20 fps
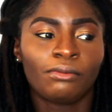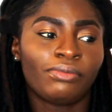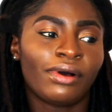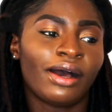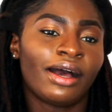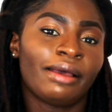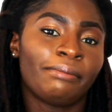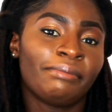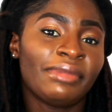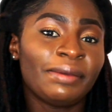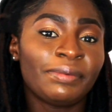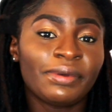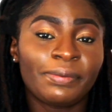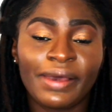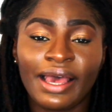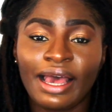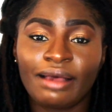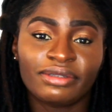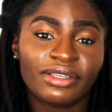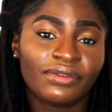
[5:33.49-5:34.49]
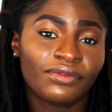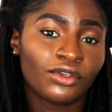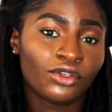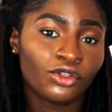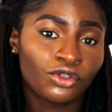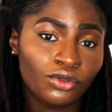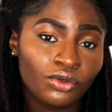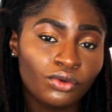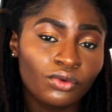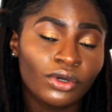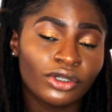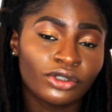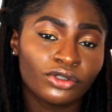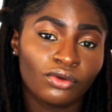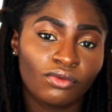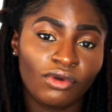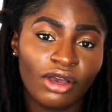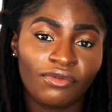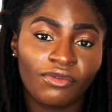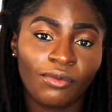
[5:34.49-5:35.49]
But maybe perhaps if you do want
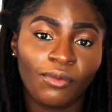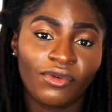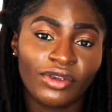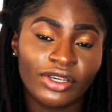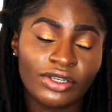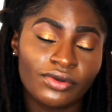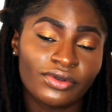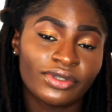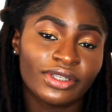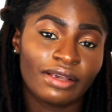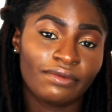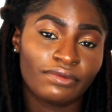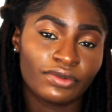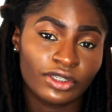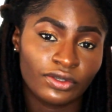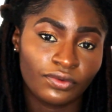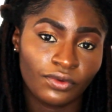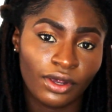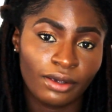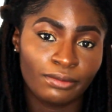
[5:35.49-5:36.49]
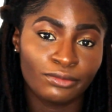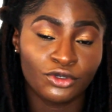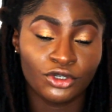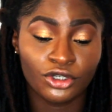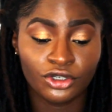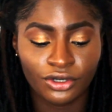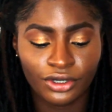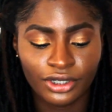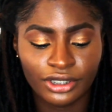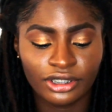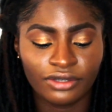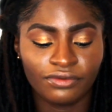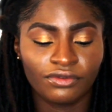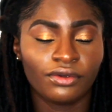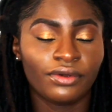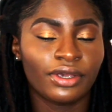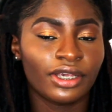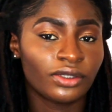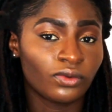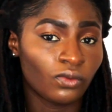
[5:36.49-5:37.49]
to work for a professional services firm during your
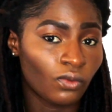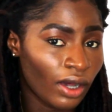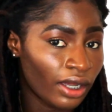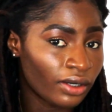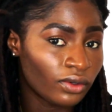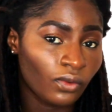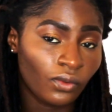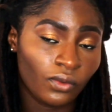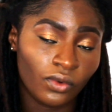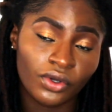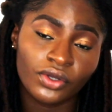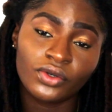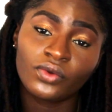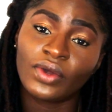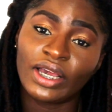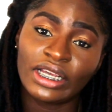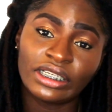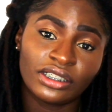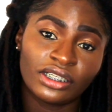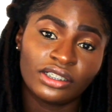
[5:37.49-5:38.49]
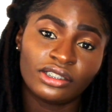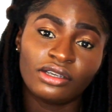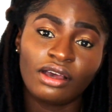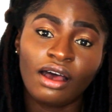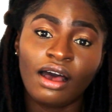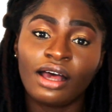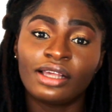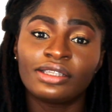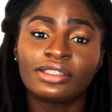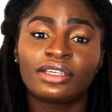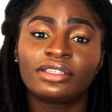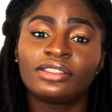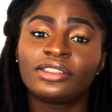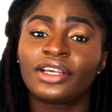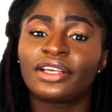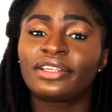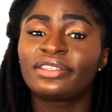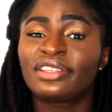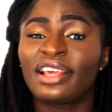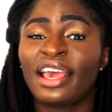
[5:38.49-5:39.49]
interview, is one good question to ask and
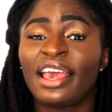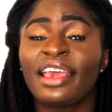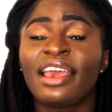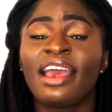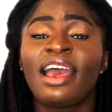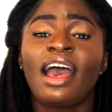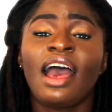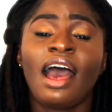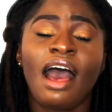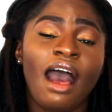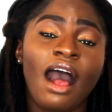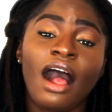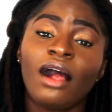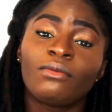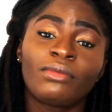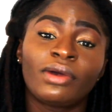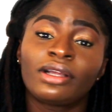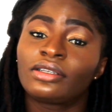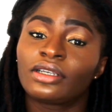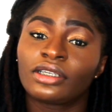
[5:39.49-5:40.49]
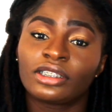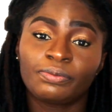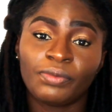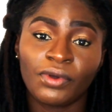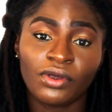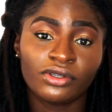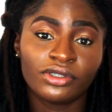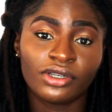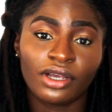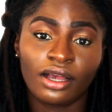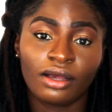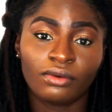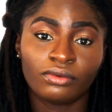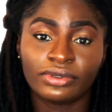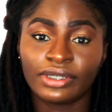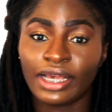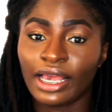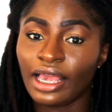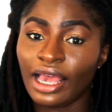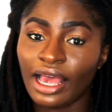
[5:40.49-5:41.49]
just say, how much exposure
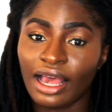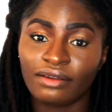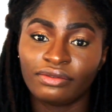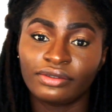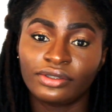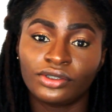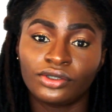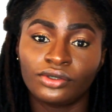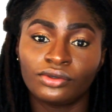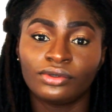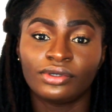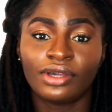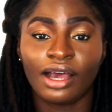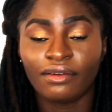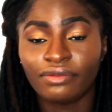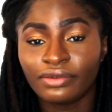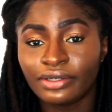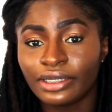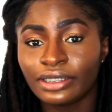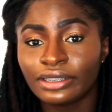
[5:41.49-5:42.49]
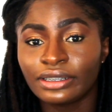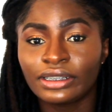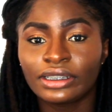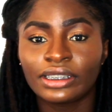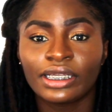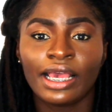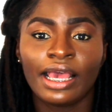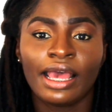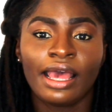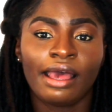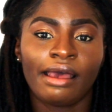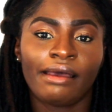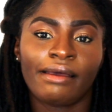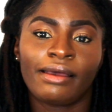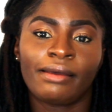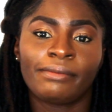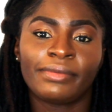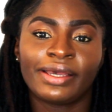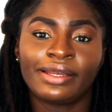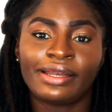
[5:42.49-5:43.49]
would I have to governance
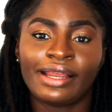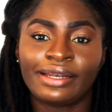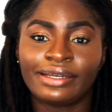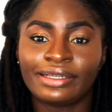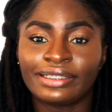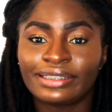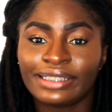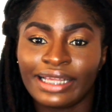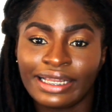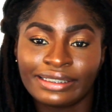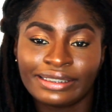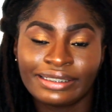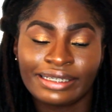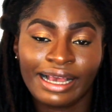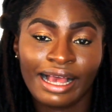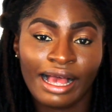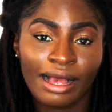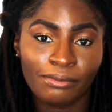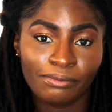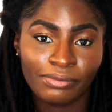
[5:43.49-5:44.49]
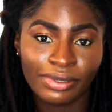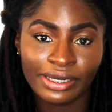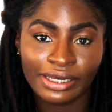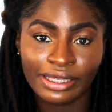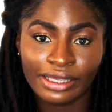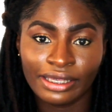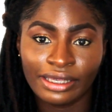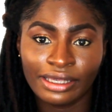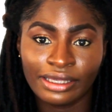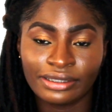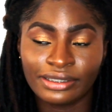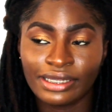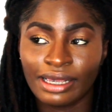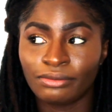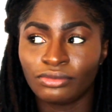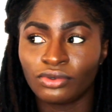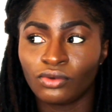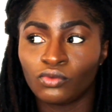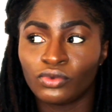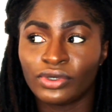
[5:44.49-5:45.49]
and understanding a company in
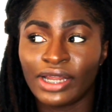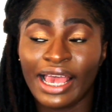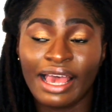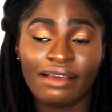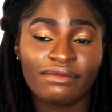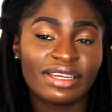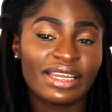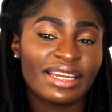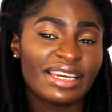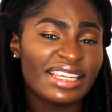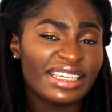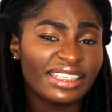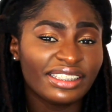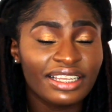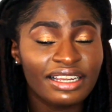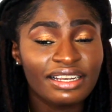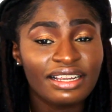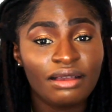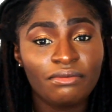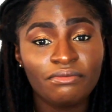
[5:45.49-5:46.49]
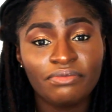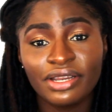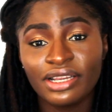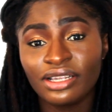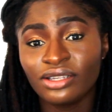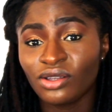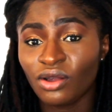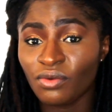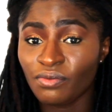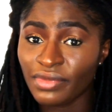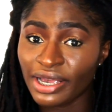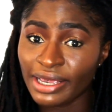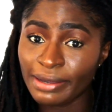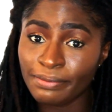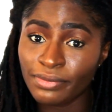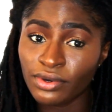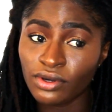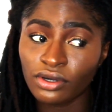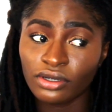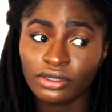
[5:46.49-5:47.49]
terms of, would I have any listed companies on my
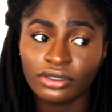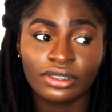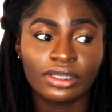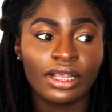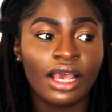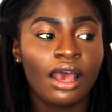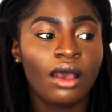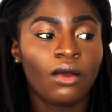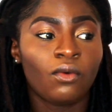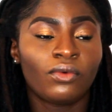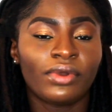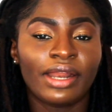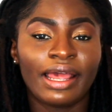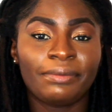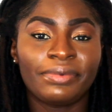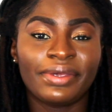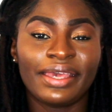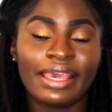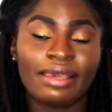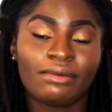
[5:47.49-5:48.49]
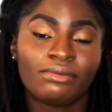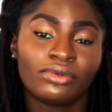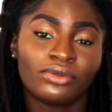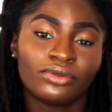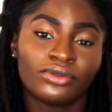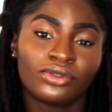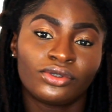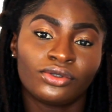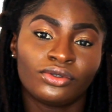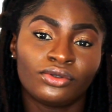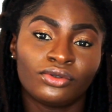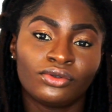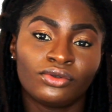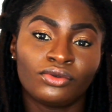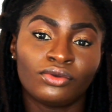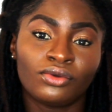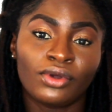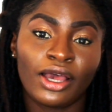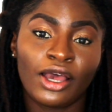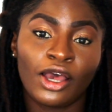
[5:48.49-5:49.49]
books? Would I be able
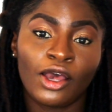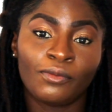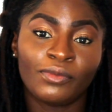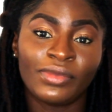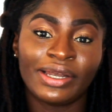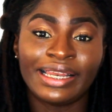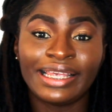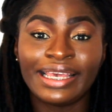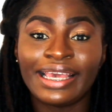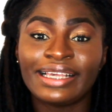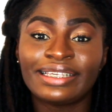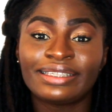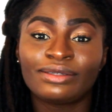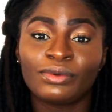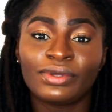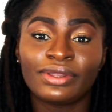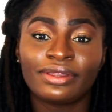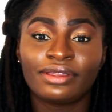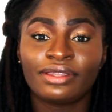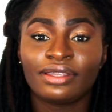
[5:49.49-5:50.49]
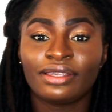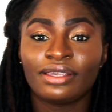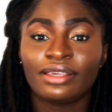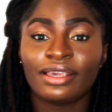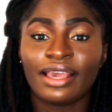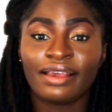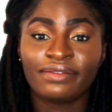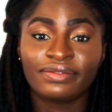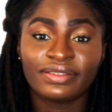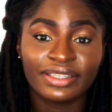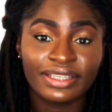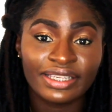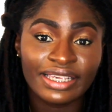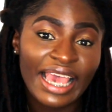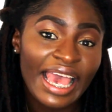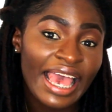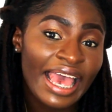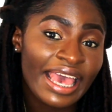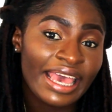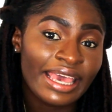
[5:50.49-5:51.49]
to liaise with the
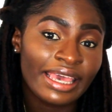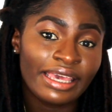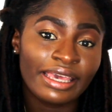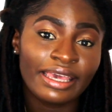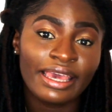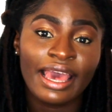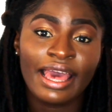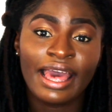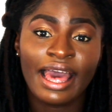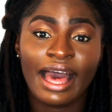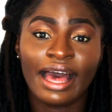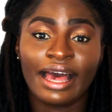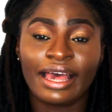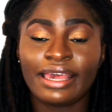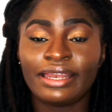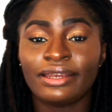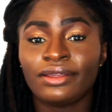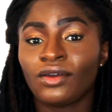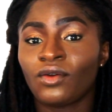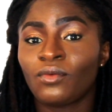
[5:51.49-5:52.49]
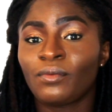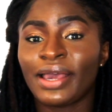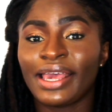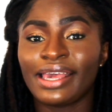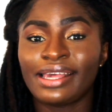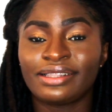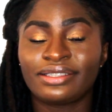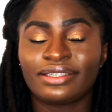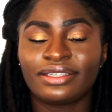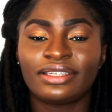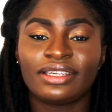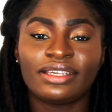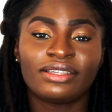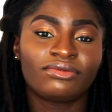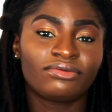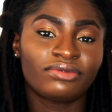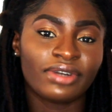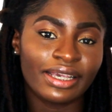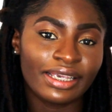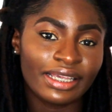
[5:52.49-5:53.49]
FCA? Are any of my
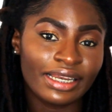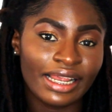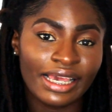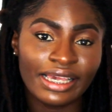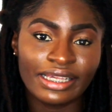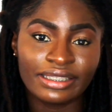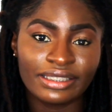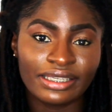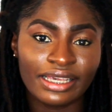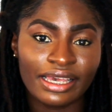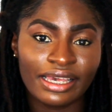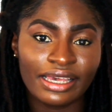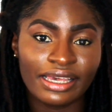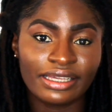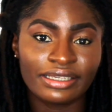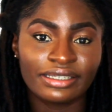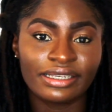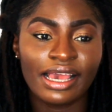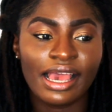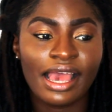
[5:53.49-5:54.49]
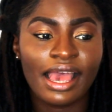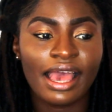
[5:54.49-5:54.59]
entities regulated?